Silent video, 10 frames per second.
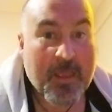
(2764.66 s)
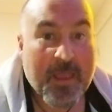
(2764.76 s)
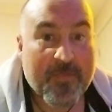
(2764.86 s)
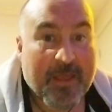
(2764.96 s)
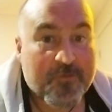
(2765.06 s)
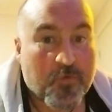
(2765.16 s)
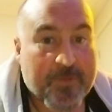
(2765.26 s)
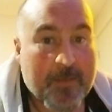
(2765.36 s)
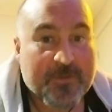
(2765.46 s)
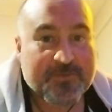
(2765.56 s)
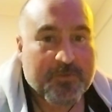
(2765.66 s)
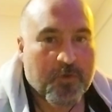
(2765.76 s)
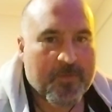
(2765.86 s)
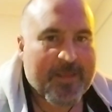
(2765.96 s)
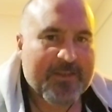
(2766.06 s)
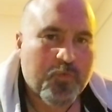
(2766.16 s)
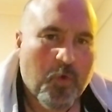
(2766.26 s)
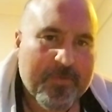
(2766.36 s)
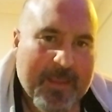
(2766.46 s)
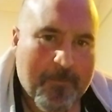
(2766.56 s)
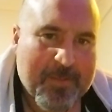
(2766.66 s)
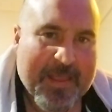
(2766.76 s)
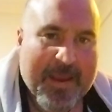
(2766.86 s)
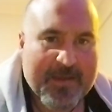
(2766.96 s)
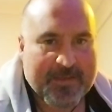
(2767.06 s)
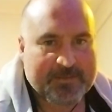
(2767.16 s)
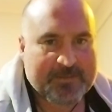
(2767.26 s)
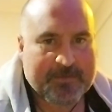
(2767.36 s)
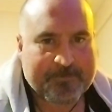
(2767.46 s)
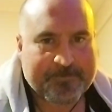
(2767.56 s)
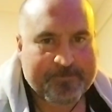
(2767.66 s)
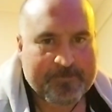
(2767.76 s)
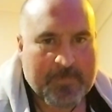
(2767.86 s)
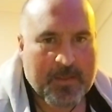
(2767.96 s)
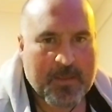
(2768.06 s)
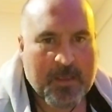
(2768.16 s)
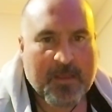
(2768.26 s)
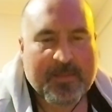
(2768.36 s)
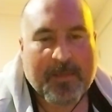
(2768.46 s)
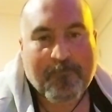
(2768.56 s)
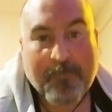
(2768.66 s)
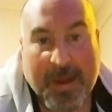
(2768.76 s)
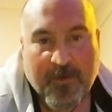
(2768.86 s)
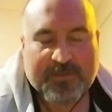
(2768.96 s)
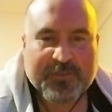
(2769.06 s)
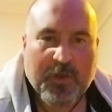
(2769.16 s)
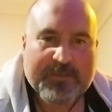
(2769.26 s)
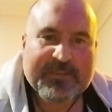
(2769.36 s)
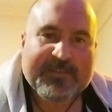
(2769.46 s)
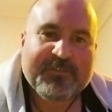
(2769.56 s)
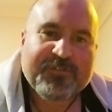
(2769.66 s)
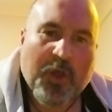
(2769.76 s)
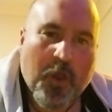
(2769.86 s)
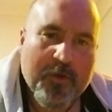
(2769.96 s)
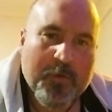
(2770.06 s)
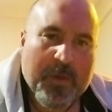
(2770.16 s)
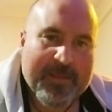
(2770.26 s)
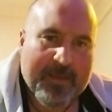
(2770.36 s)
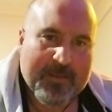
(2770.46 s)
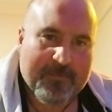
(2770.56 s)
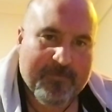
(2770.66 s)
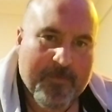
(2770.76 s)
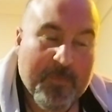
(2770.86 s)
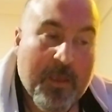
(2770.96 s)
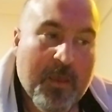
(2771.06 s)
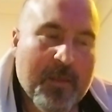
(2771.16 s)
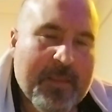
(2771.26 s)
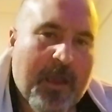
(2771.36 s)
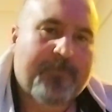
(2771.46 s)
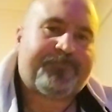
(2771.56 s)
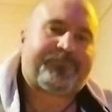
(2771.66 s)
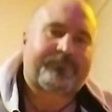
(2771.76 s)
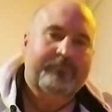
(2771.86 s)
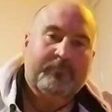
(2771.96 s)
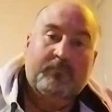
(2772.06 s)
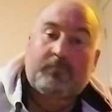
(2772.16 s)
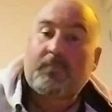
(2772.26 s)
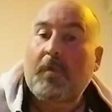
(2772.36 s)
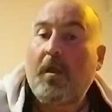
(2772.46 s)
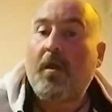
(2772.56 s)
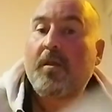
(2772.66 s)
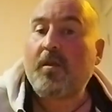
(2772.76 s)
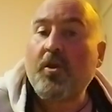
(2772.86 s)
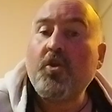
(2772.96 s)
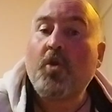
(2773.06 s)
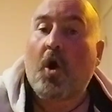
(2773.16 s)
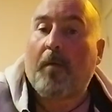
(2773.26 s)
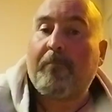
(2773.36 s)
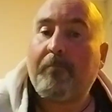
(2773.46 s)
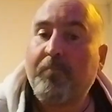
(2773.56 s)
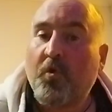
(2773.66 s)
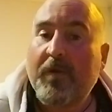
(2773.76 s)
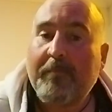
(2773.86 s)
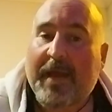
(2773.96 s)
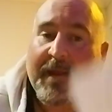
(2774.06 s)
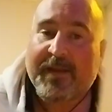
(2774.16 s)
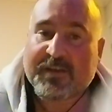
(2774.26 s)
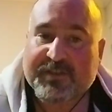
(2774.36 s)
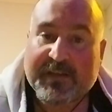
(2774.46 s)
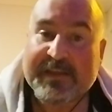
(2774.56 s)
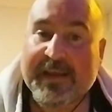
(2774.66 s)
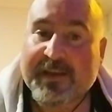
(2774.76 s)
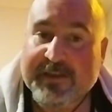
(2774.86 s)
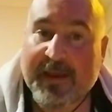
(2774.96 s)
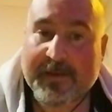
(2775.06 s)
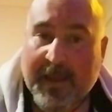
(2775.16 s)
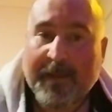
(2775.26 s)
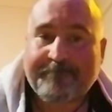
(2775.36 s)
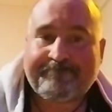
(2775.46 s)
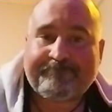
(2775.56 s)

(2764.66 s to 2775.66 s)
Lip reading: And that's what demons do. That's what their plan is. They're parasites, and it's the only way they live. Now, you got good and bad energy, yin and yang, yeah?